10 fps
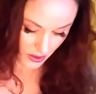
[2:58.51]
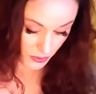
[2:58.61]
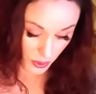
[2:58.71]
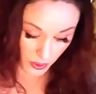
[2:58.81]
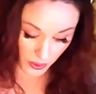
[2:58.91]

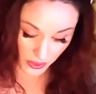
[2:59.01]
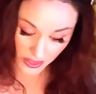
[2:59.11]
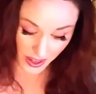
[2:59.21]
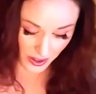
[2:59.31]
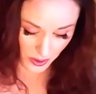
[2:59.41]
for
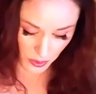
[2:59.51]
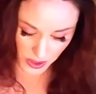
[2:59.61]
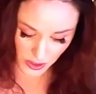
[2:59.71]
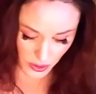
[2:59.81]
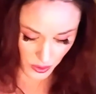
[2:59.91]
there
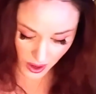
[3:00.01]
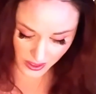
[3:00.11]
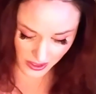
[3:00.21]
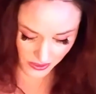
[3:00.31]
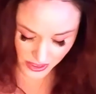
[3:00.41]
was
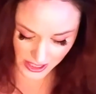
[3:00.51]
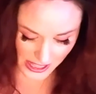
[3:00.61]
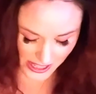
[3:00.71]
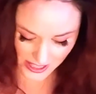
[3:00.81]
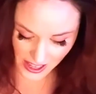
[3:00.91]
triumph in
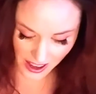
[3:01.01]
his